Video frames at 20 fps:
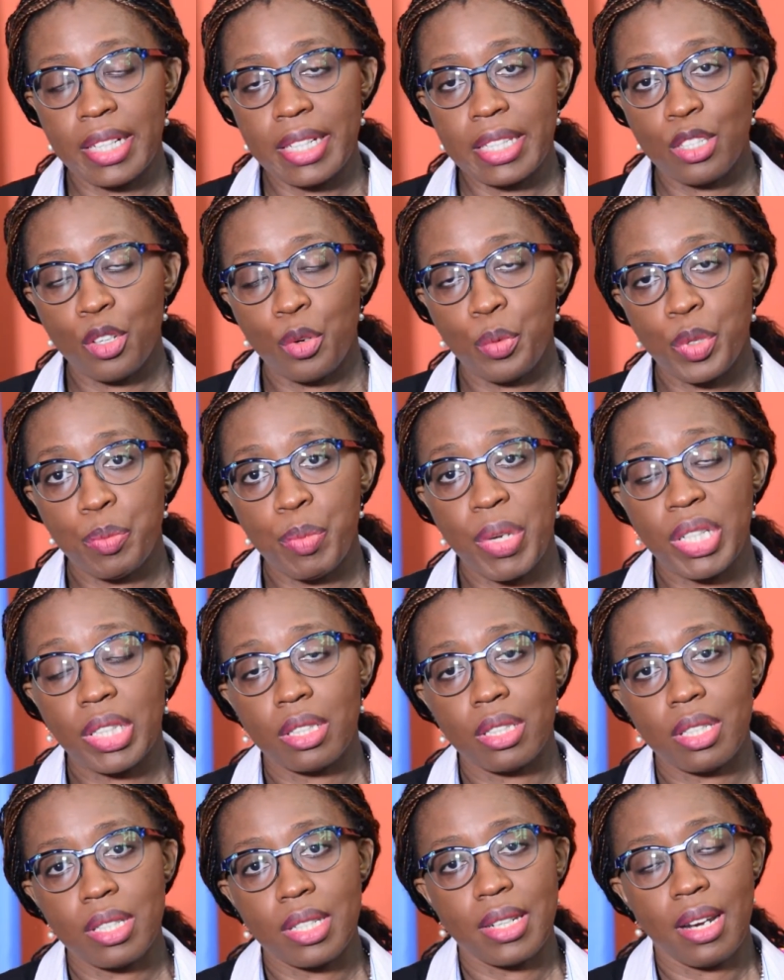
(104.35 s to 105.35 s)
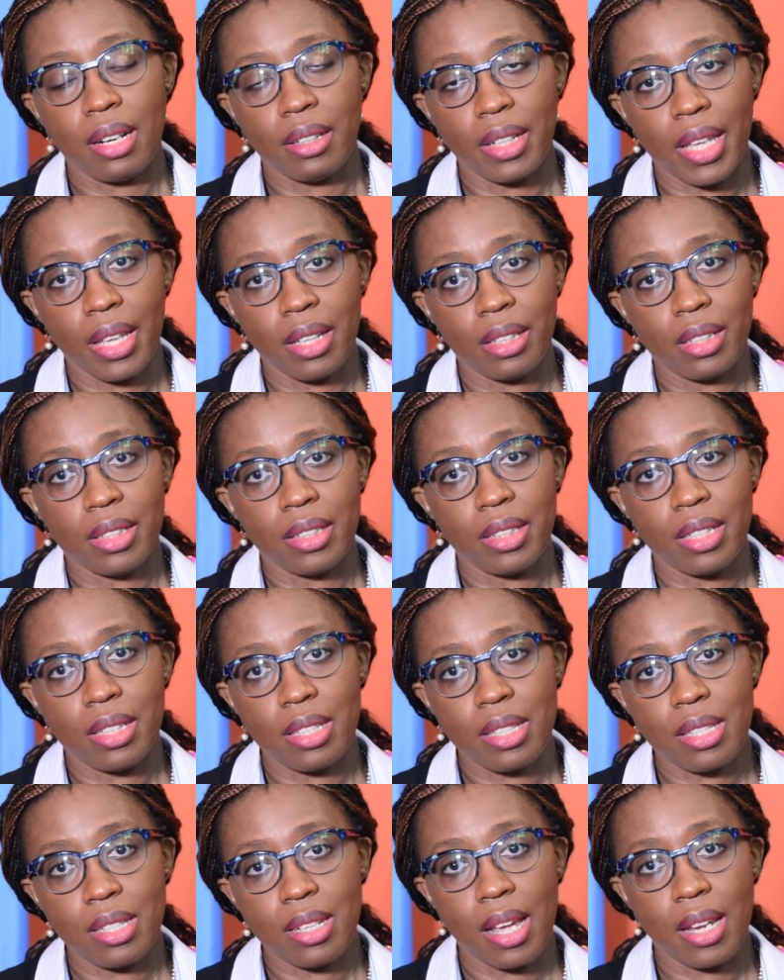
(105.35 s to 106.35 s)
It's always better to start early
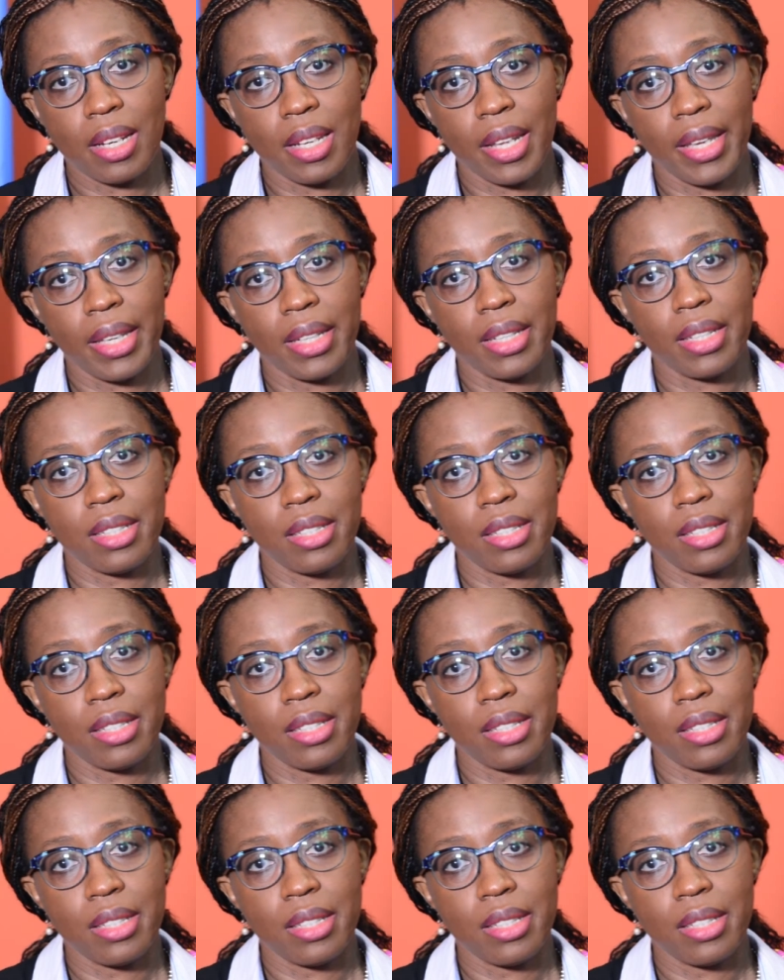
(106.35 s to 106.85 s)
than to start late,